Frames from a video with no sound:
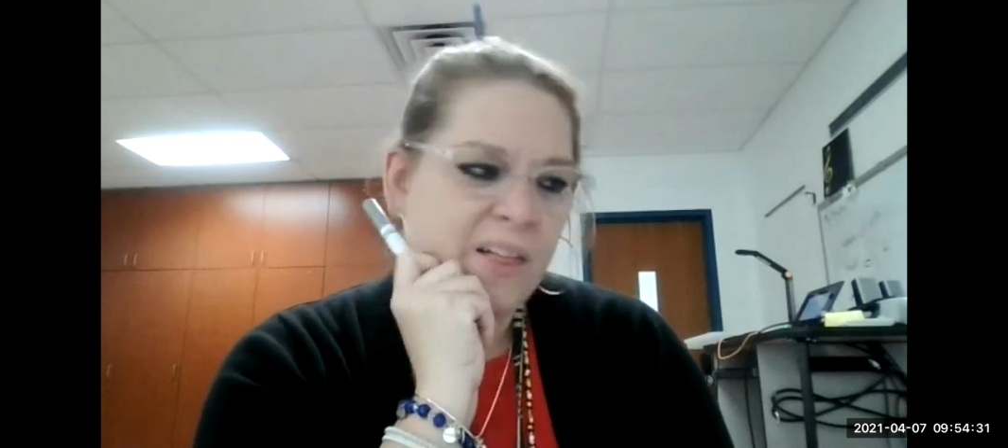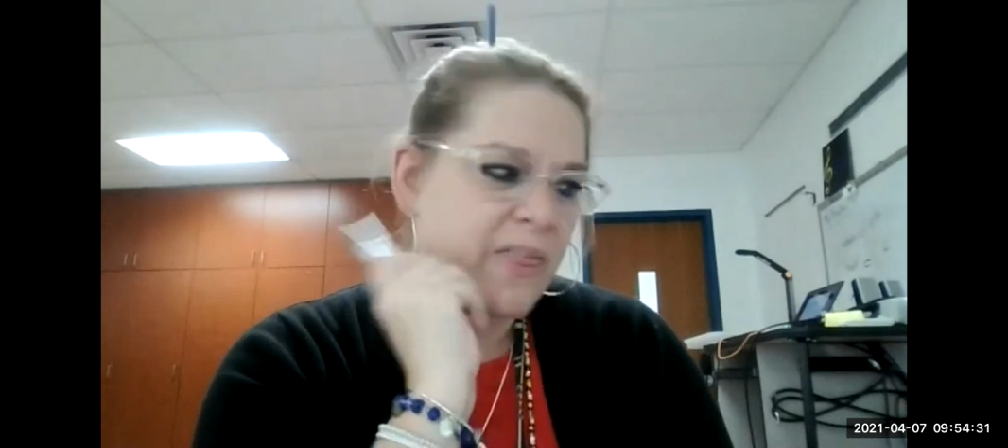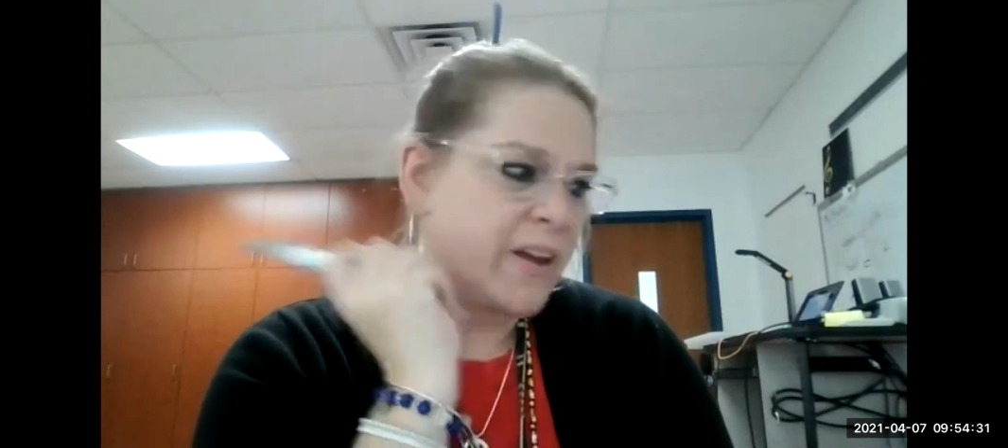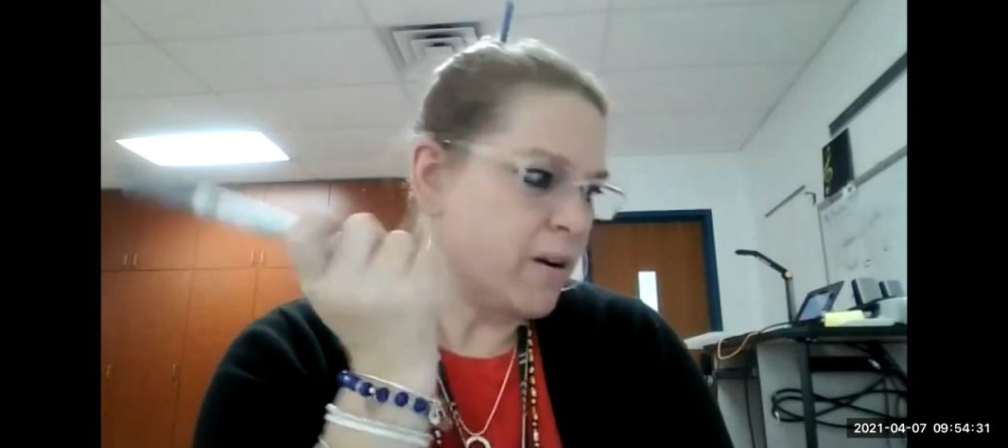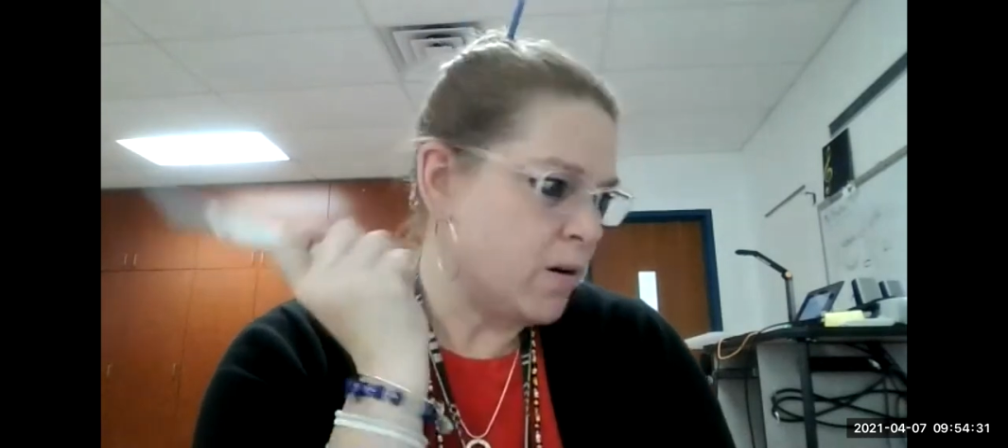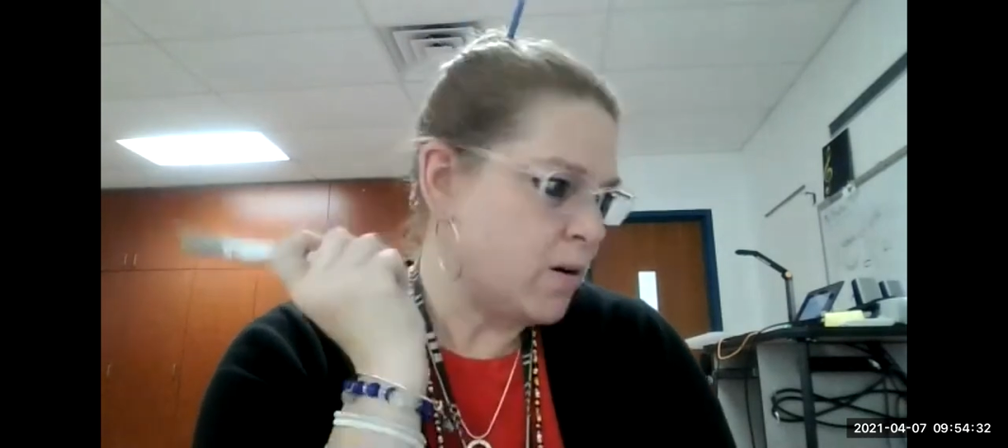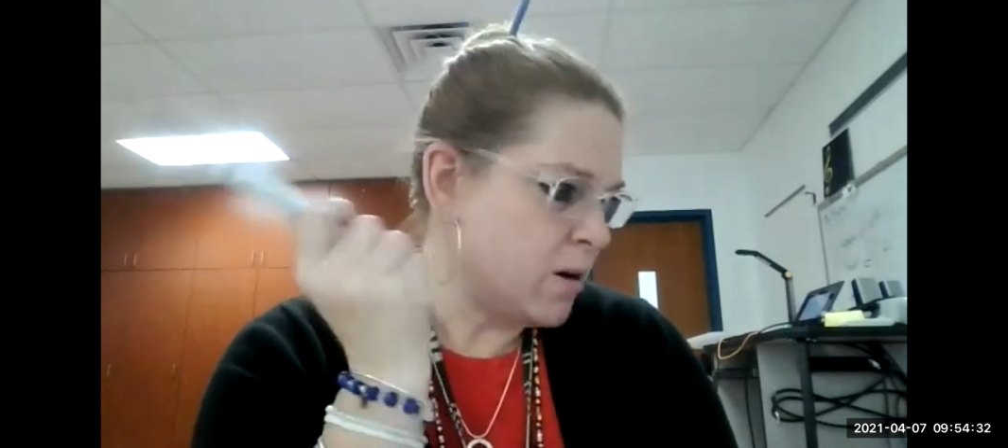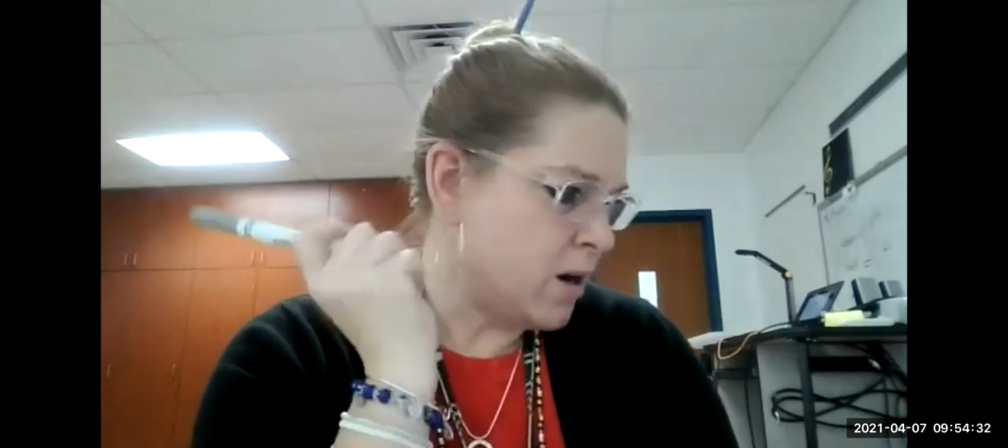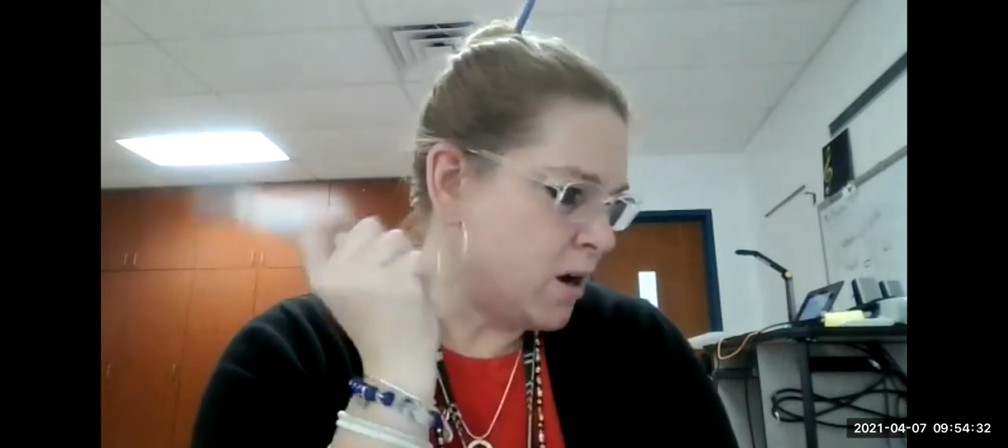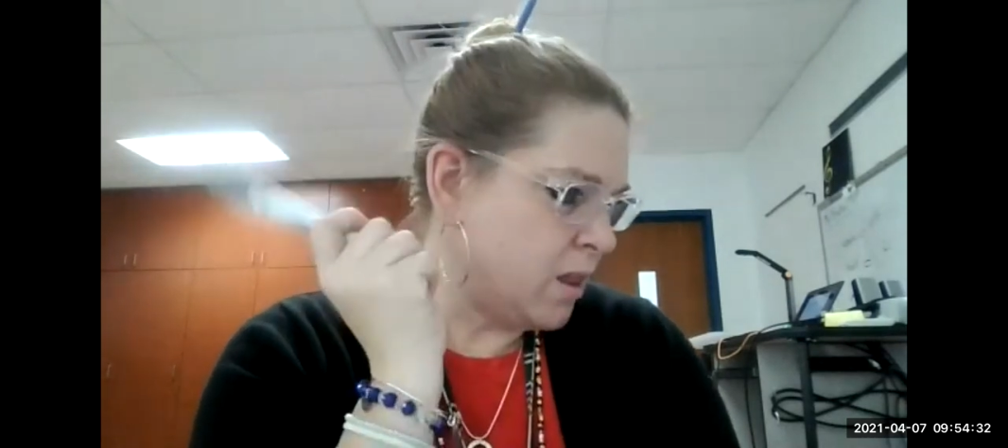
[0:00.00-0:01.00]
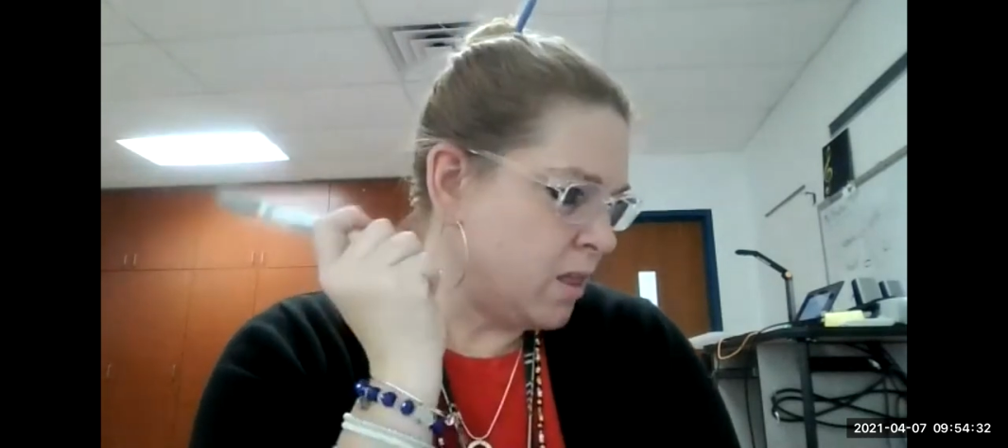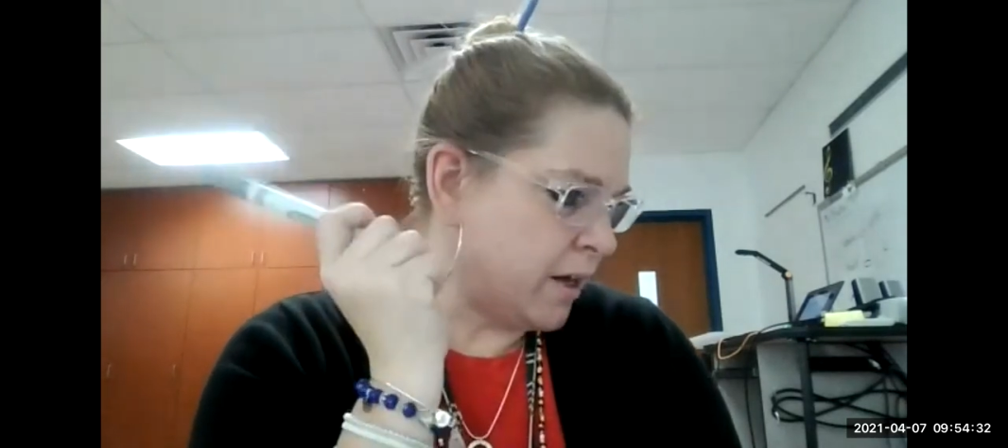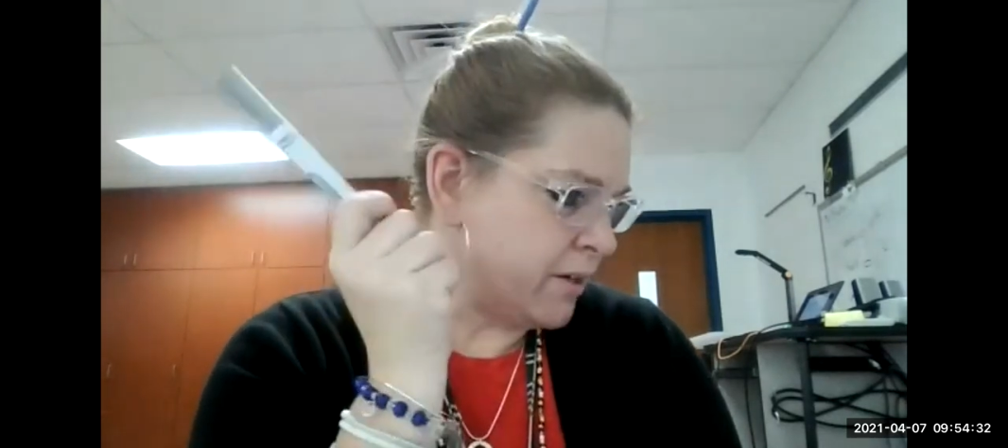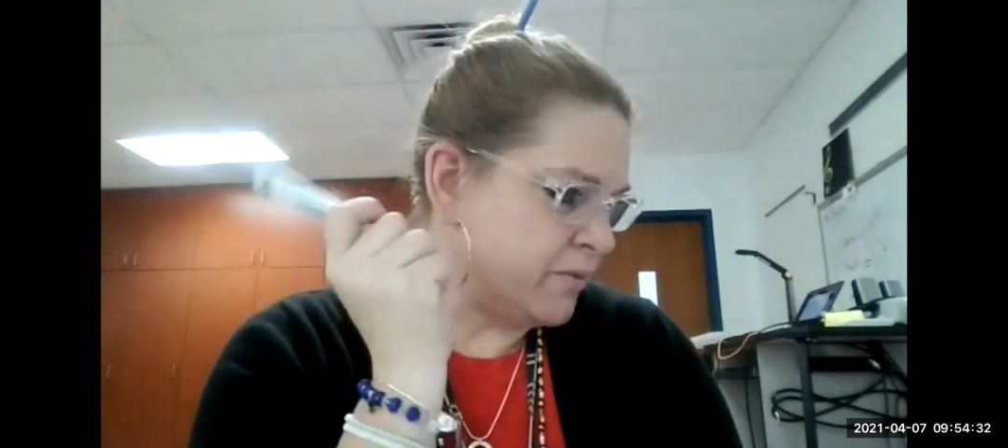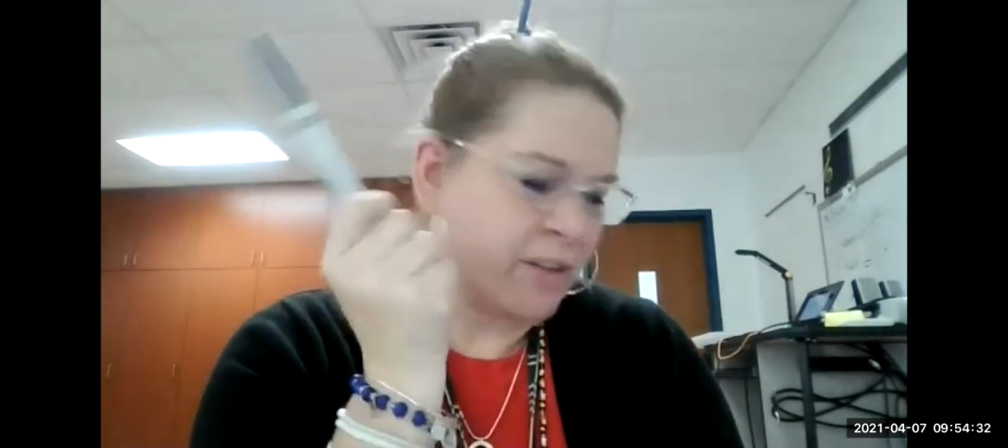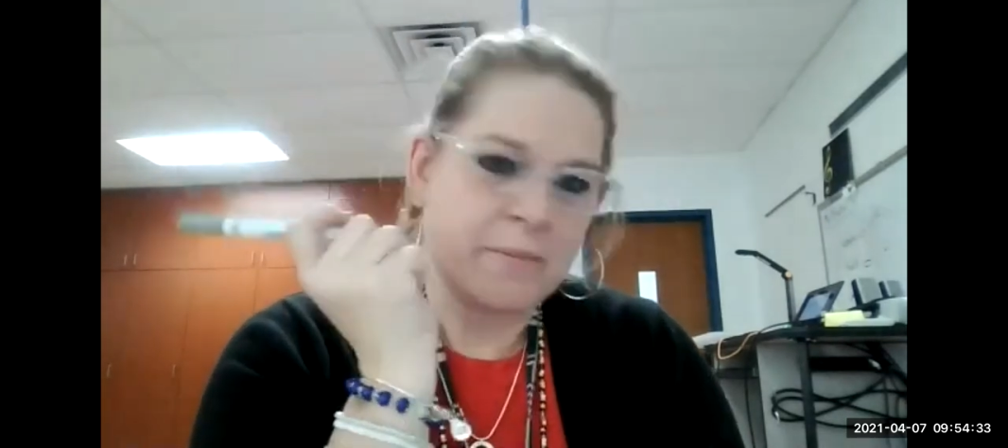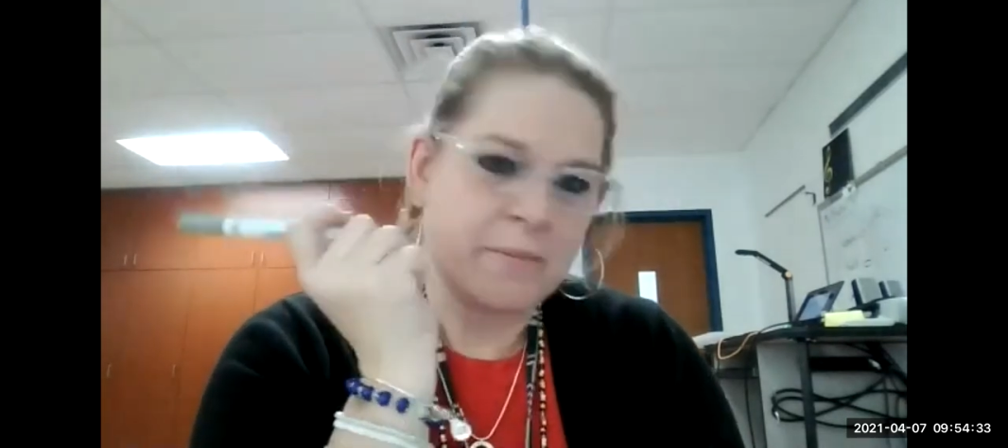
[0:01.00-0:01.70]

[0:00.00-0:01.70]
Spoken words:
There are a lot of them.